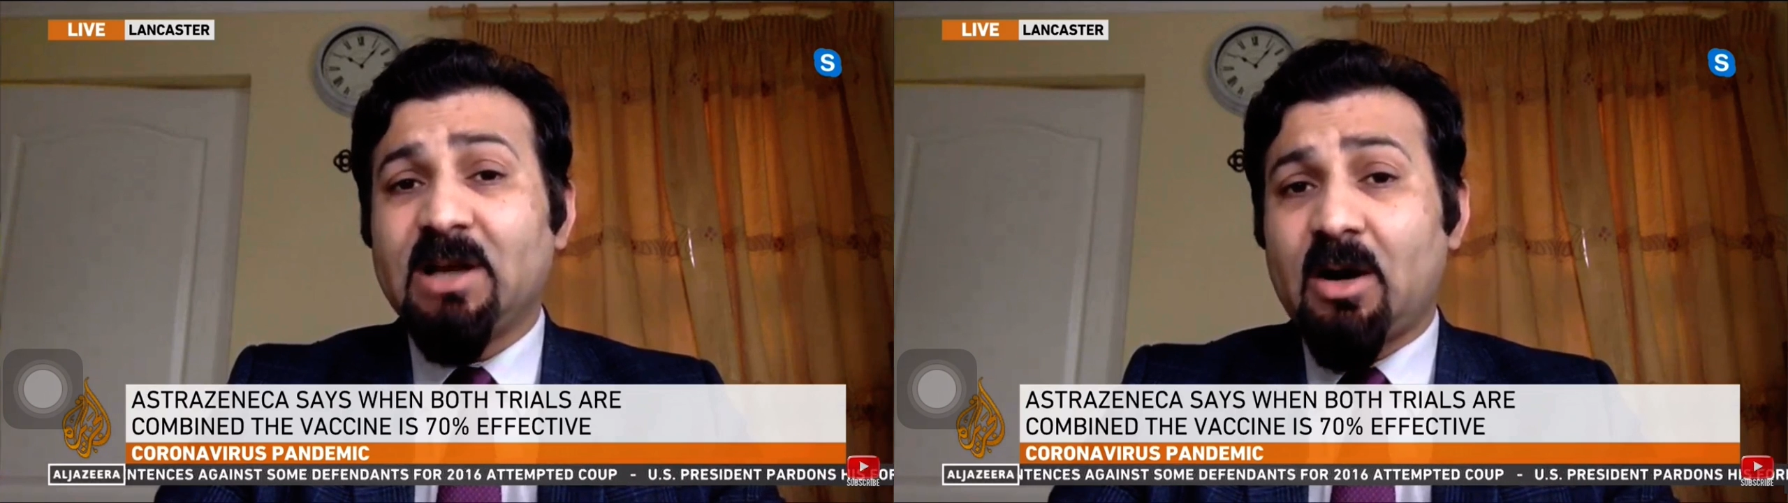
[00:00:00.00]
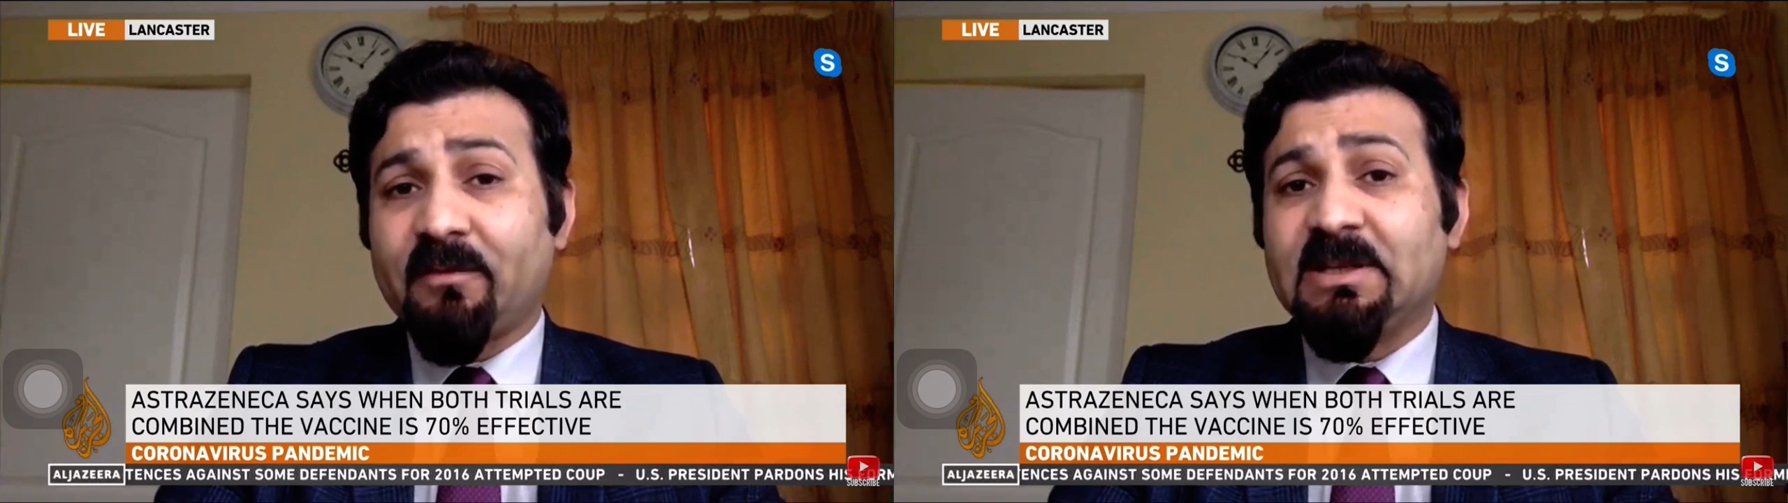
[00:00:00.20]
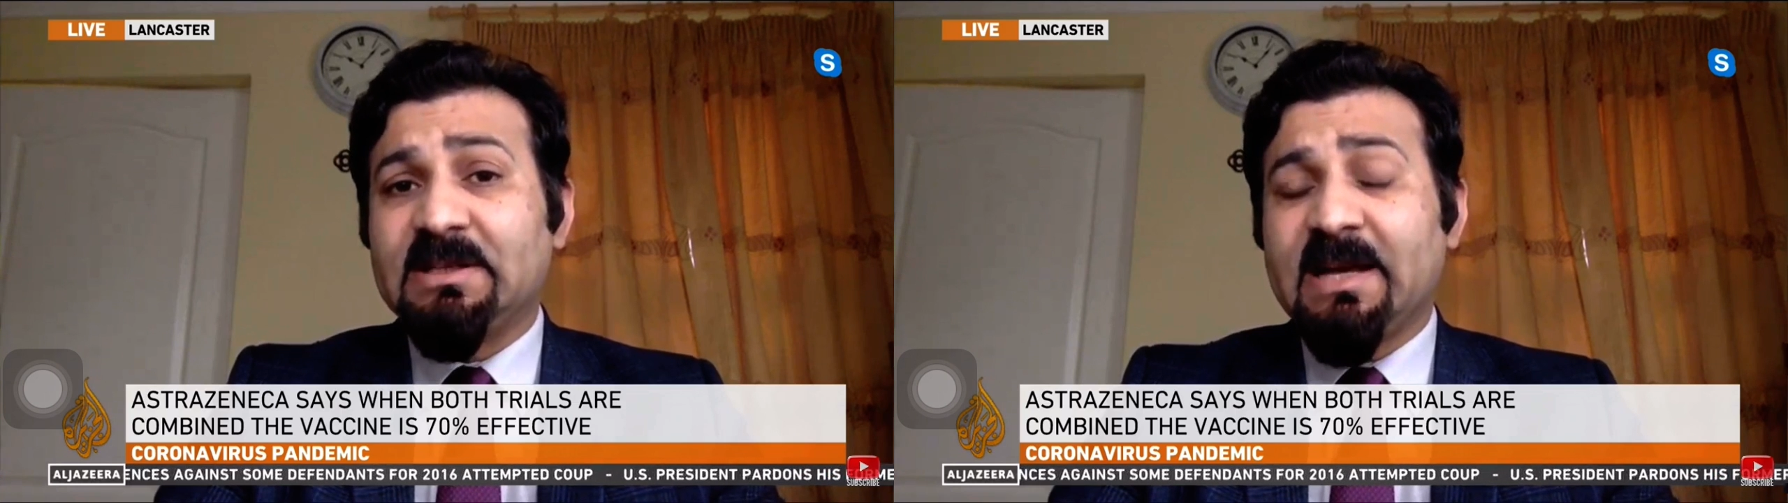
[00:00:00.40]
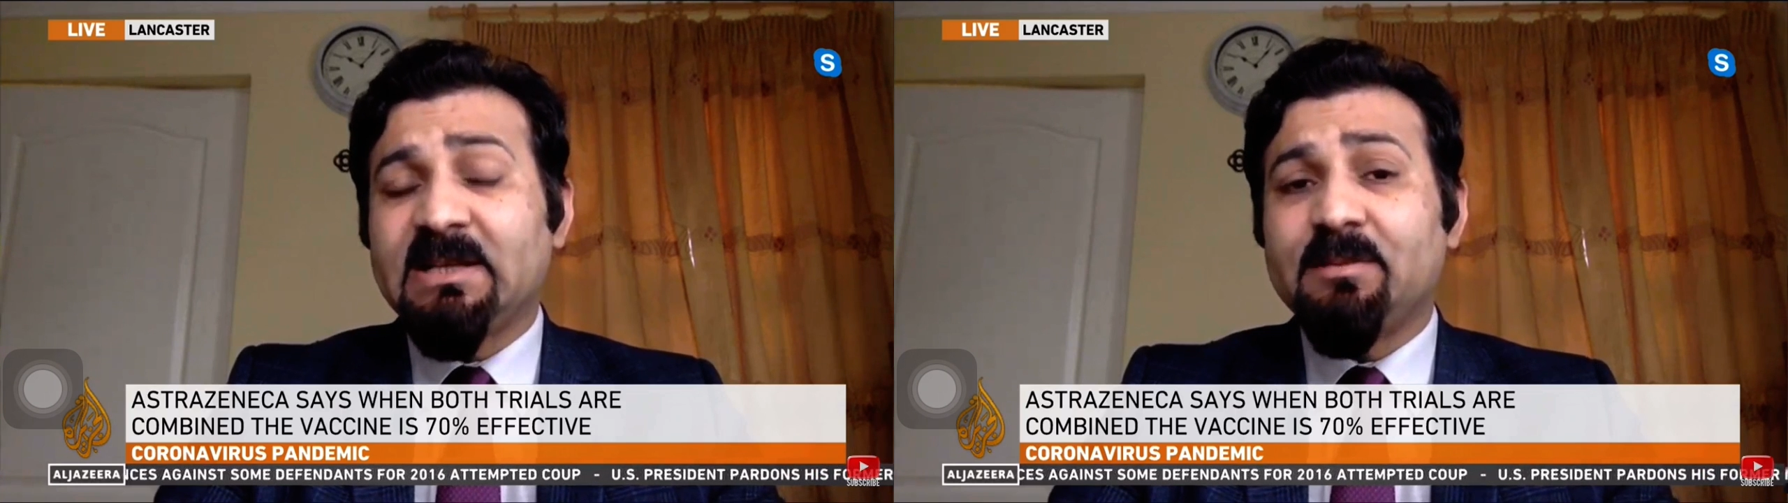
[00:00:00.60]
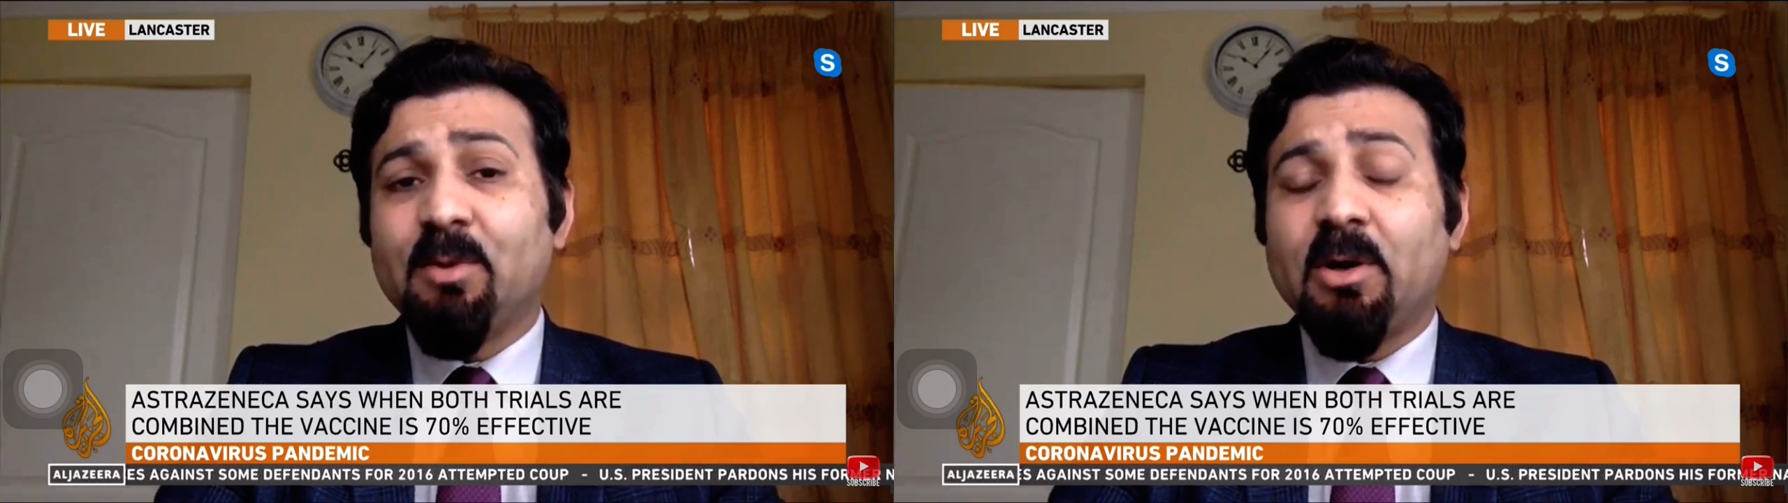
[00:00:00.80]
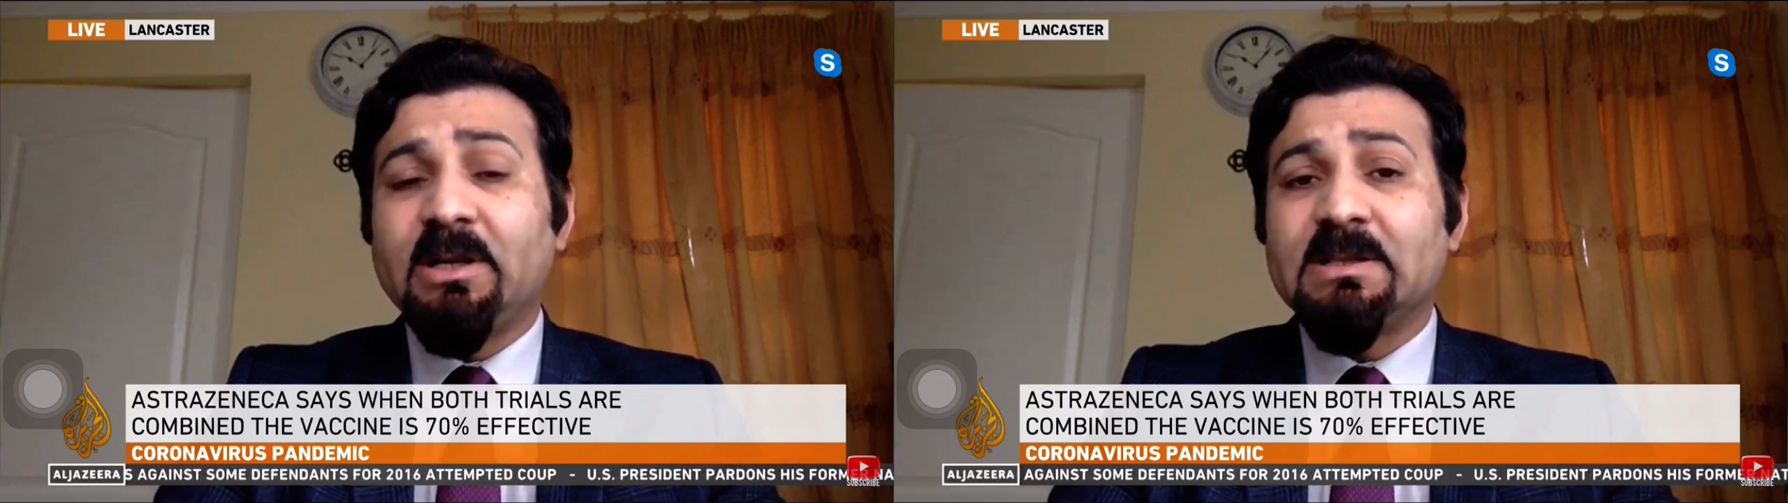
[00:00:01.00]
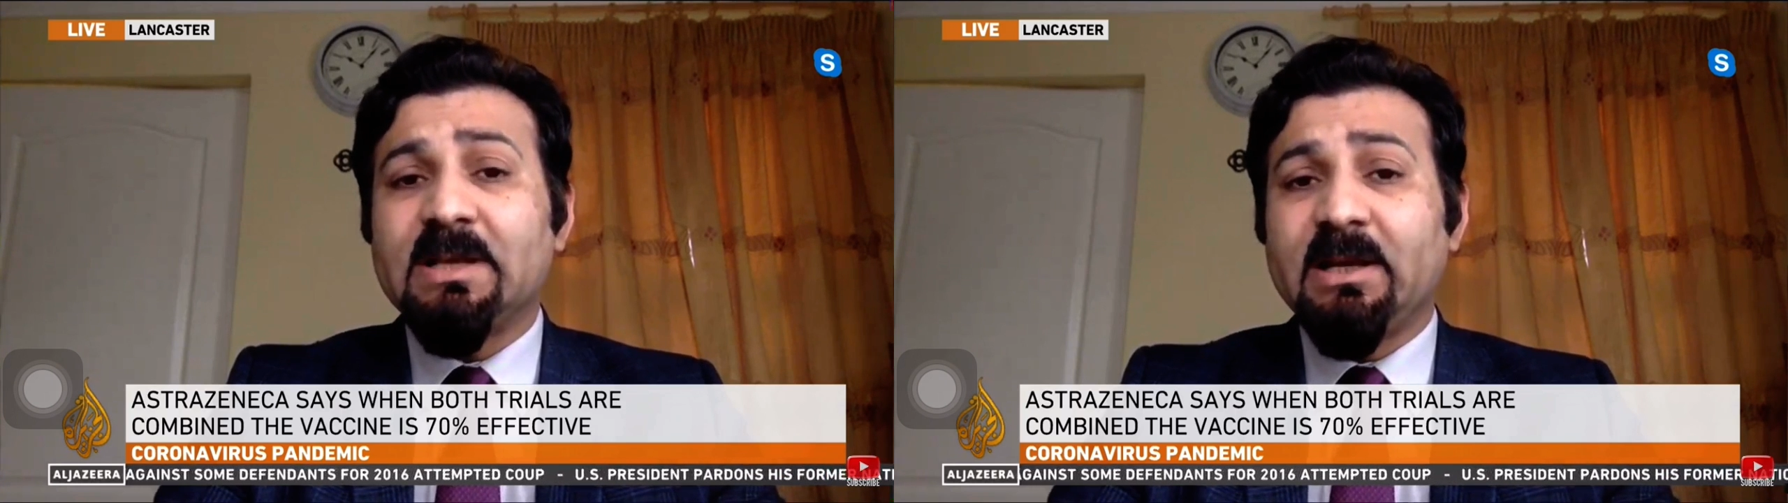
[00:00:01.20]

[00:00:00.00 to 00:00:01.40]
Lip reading: of these antibodies